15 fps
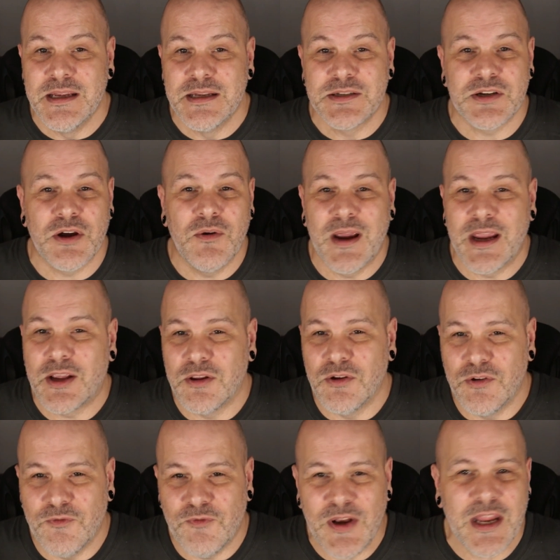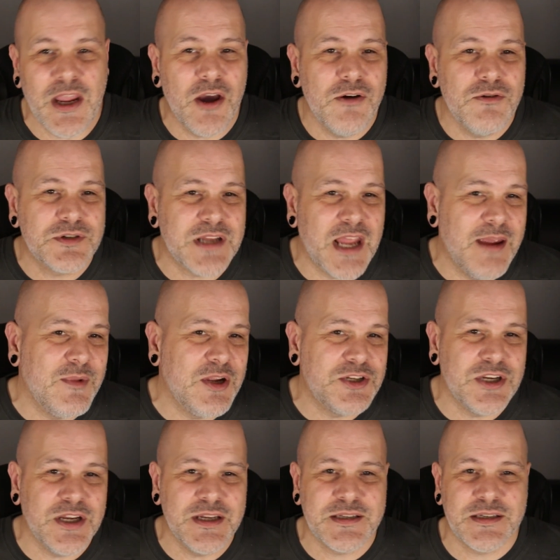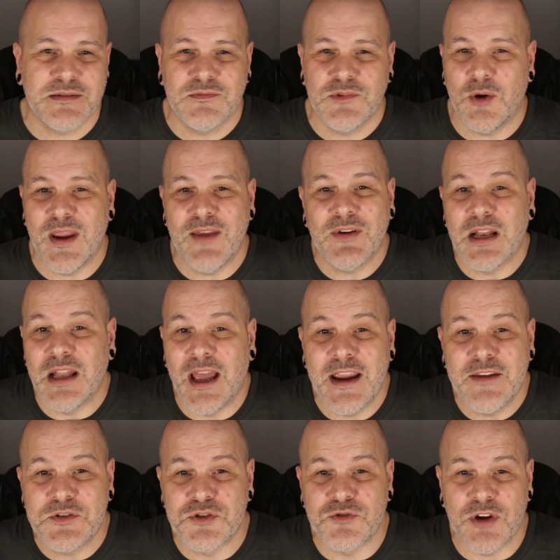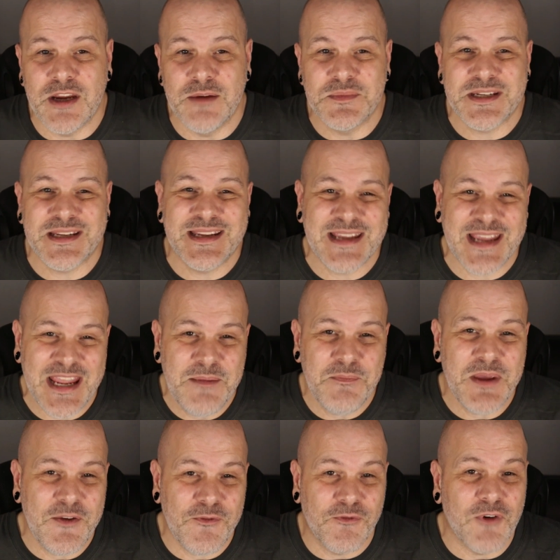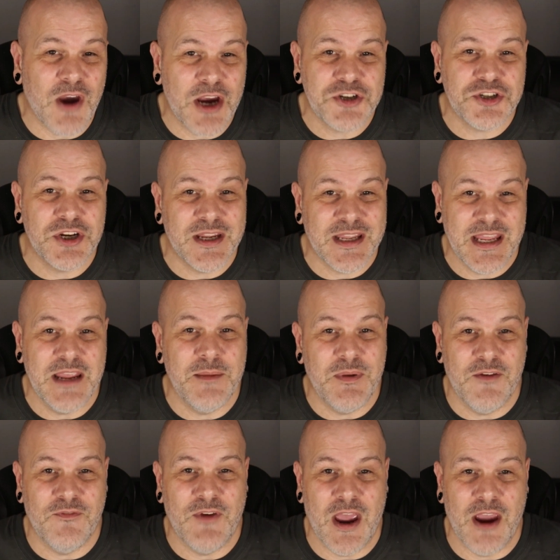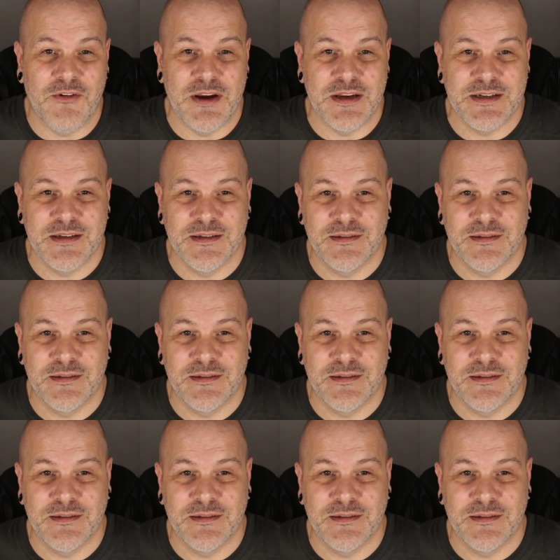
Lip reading: So include videos, images, even live streams. Keep it fresh, keep it varied.